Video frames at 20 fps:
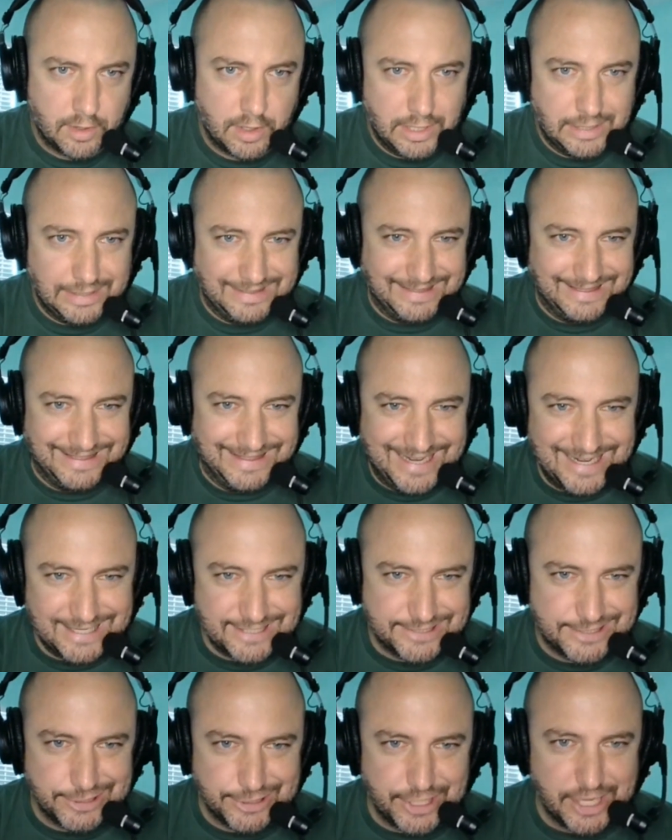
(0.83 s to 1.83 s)

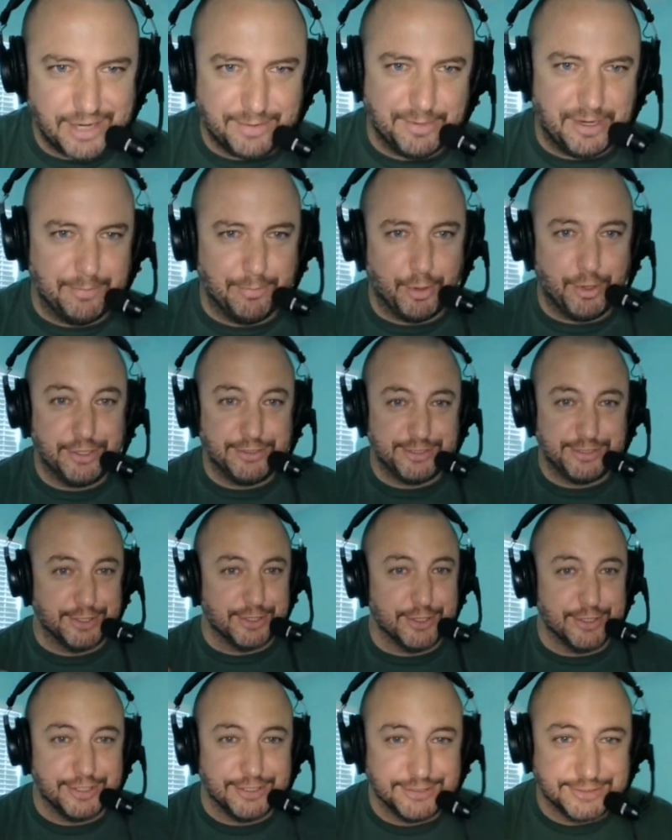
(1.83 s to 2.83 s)
Ladies and gentlemen, boys and
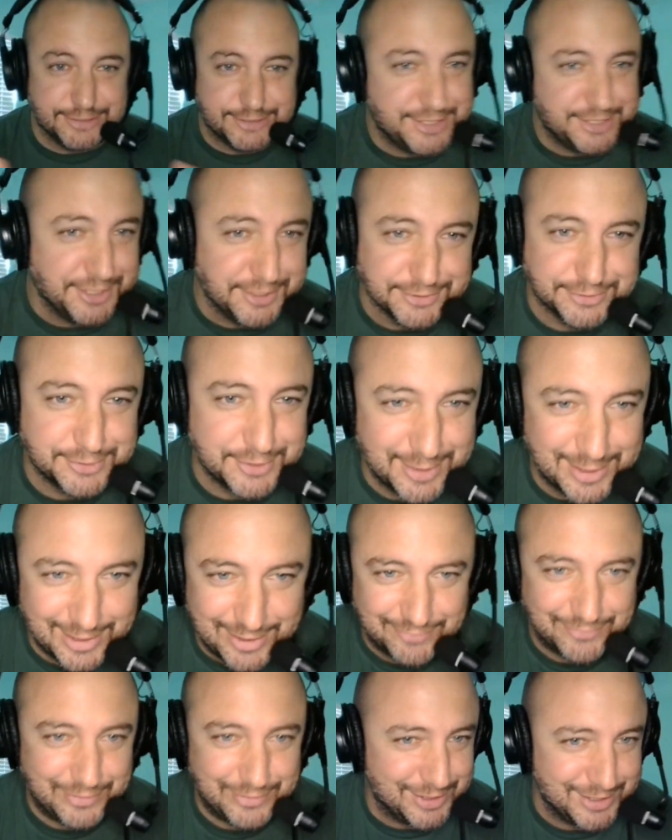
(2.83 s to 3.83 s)
girls, children
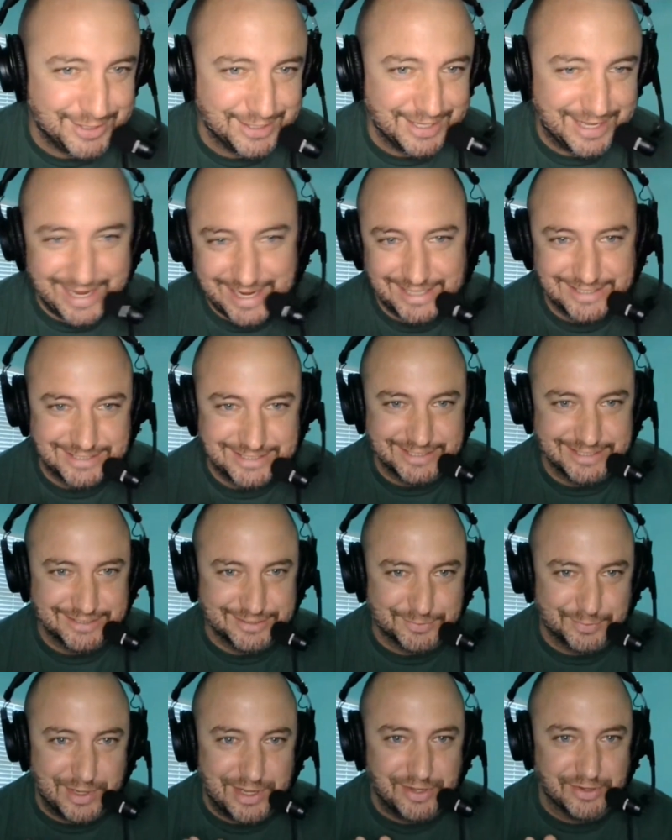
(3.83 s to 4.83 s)
of all
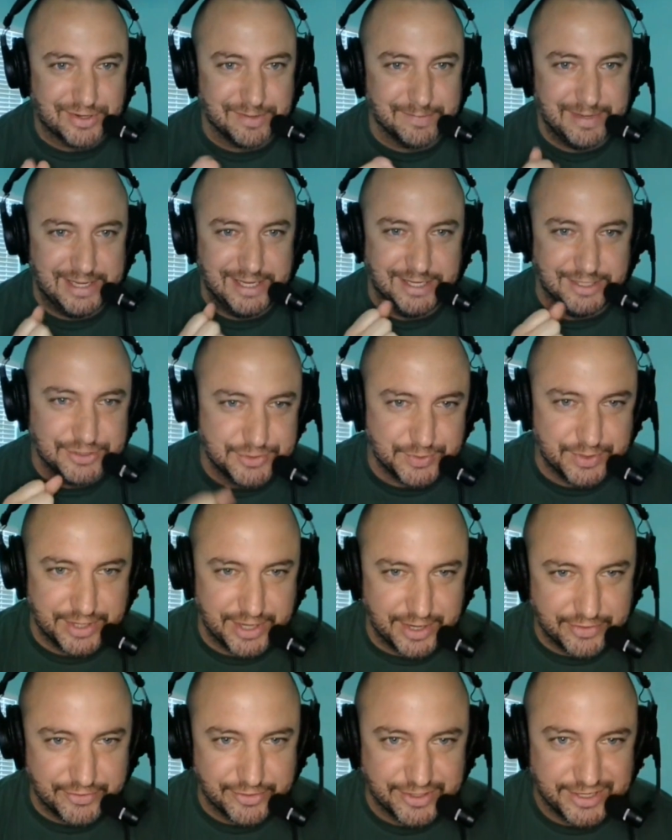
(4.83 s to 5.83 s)
ages, welcome in to
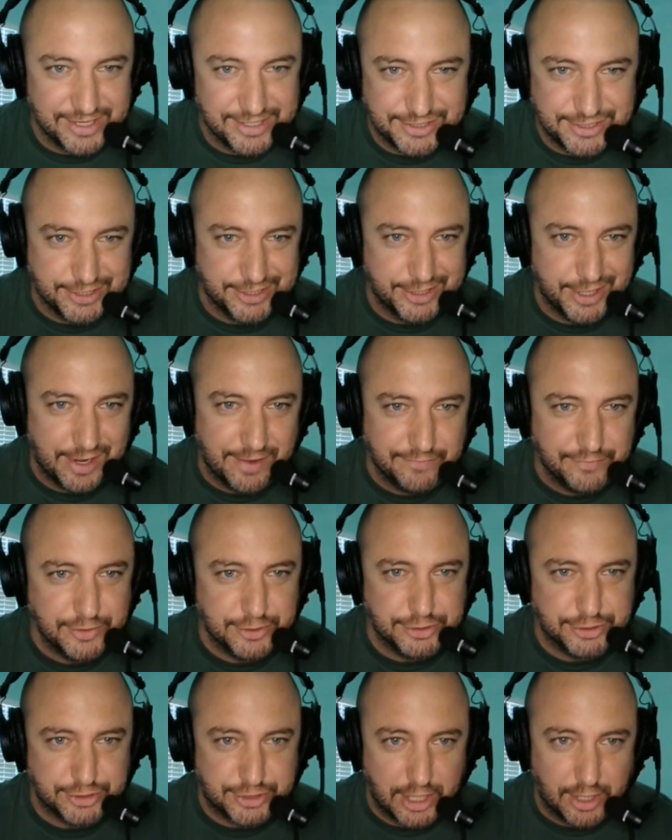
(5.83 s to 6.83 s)
another edition of the
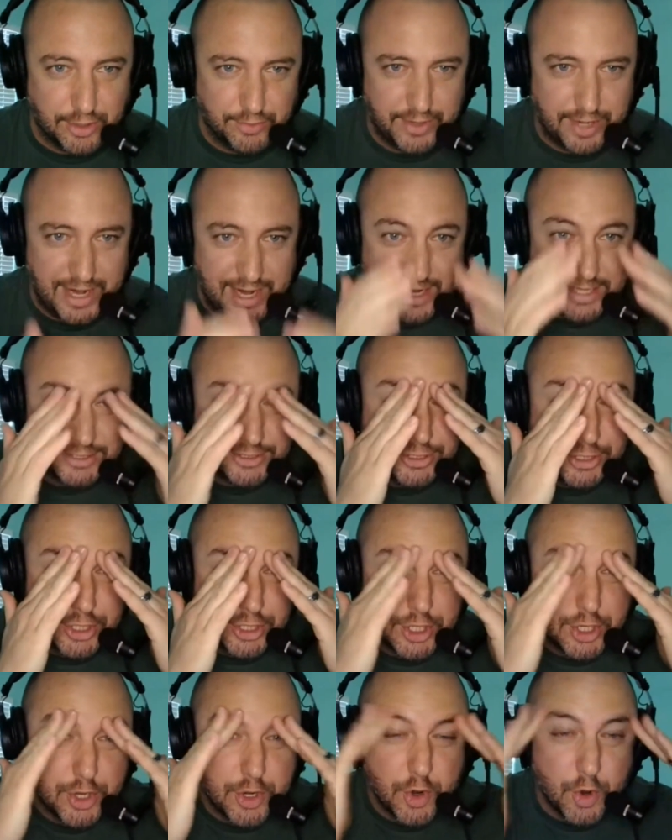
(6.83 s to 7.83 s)
Zoneheads
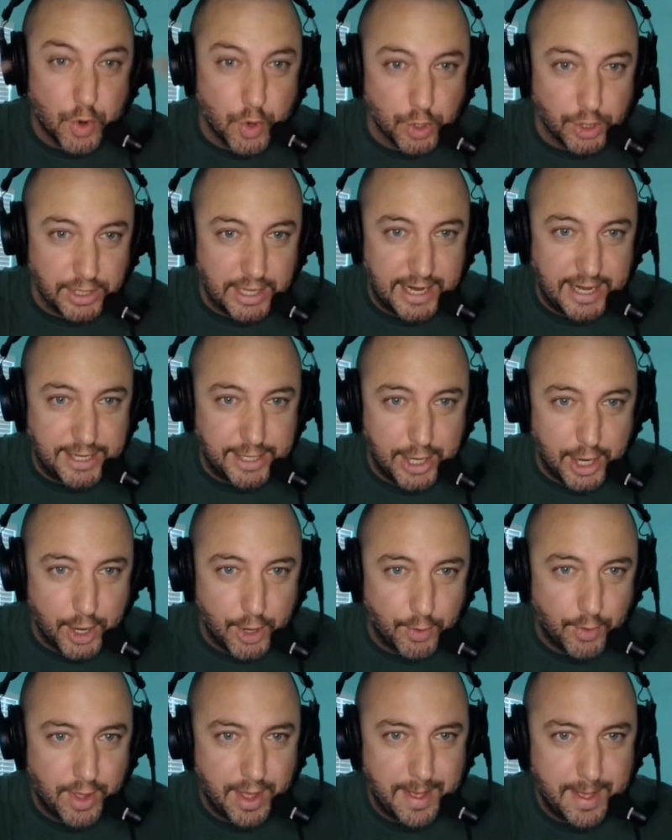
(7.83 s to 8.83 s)

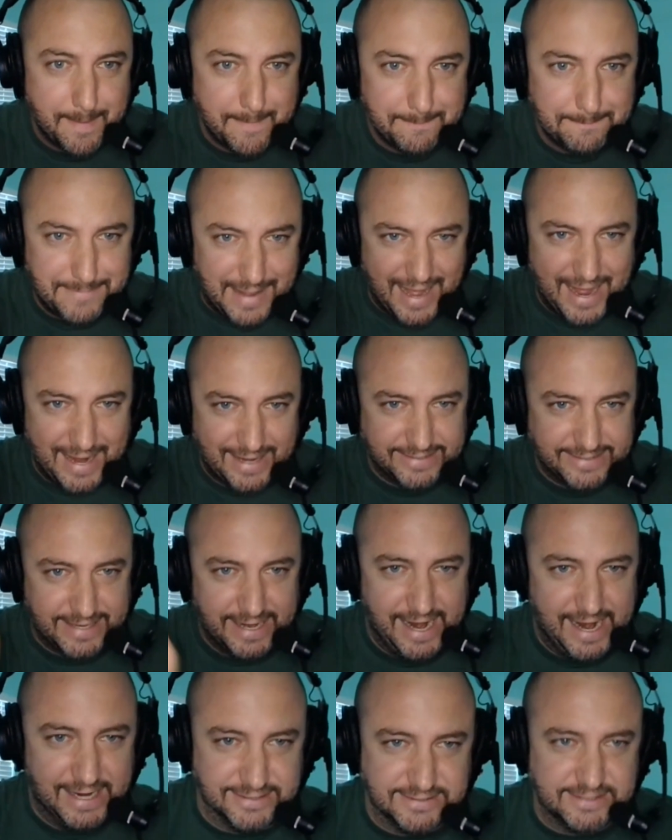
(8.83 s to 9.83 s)
Orlando
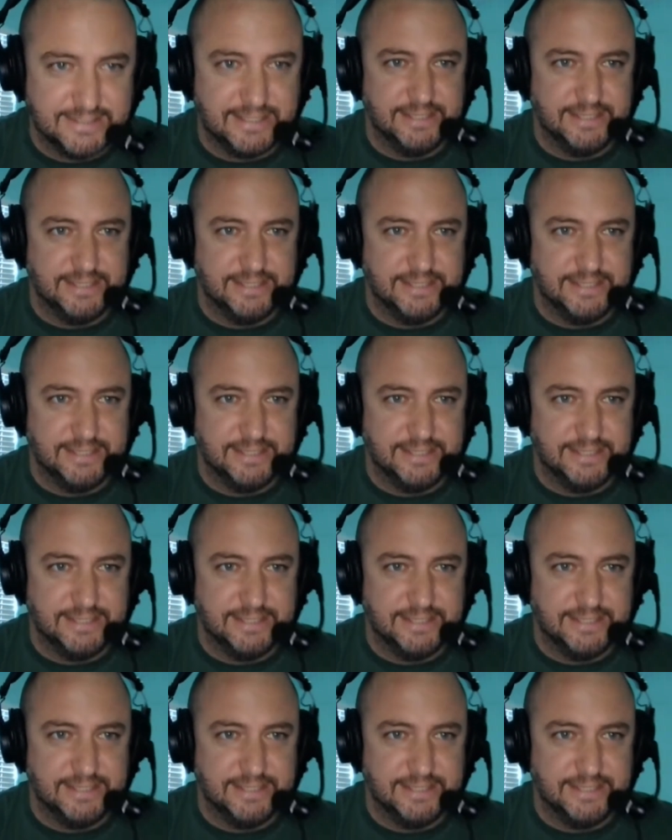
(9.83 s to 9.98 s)
podcast.